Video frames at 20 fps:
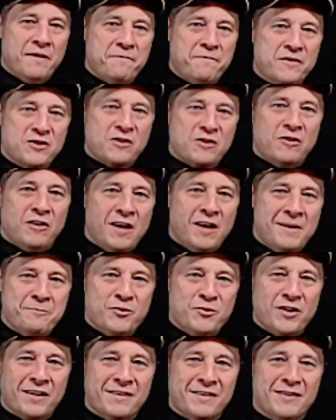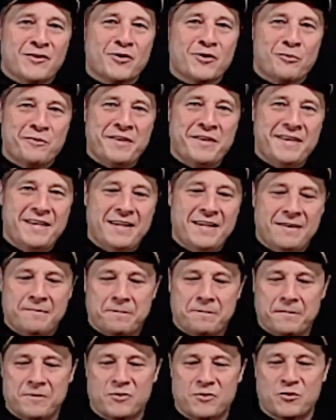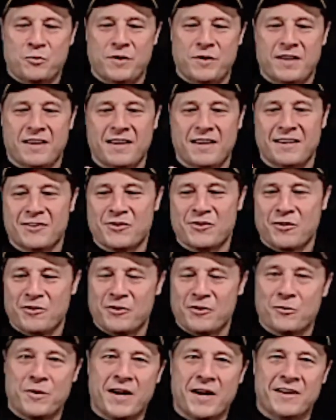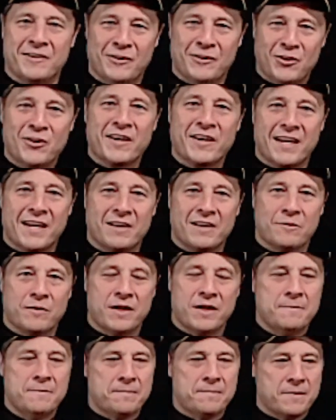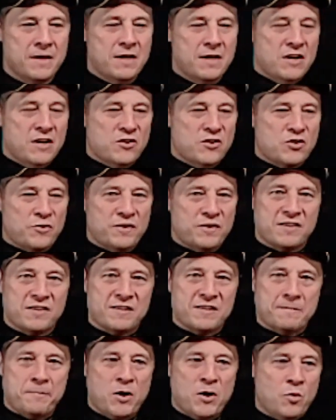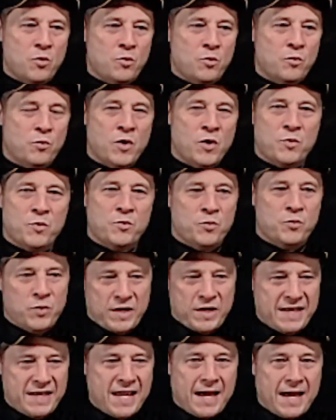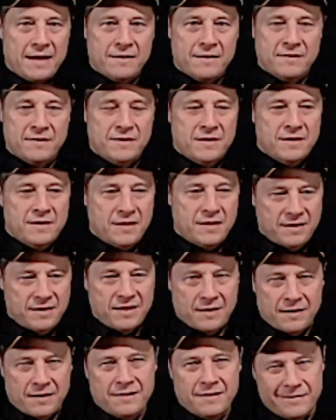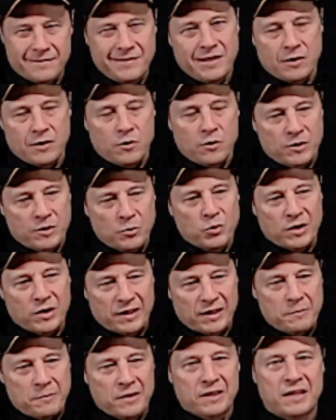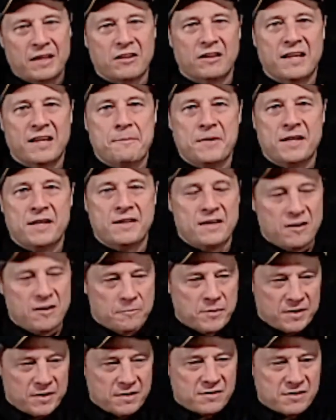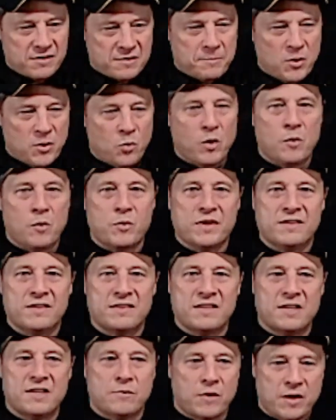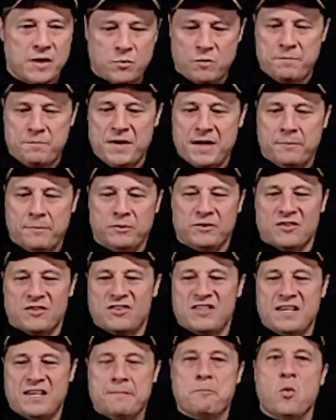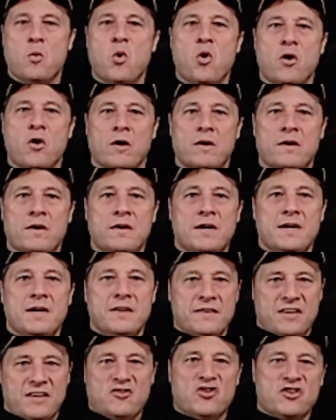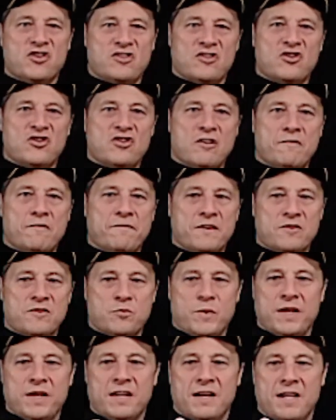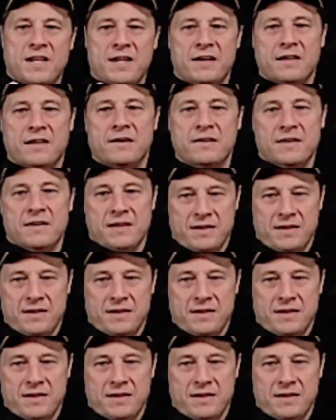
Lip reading: physical object is 3D, so we can kind of turn it around and look at it, right? So this is about what we get, and that, you know, we're a little limited here, but this is about what we'd see, right? We'll be able to see more than just a surface. We can kind of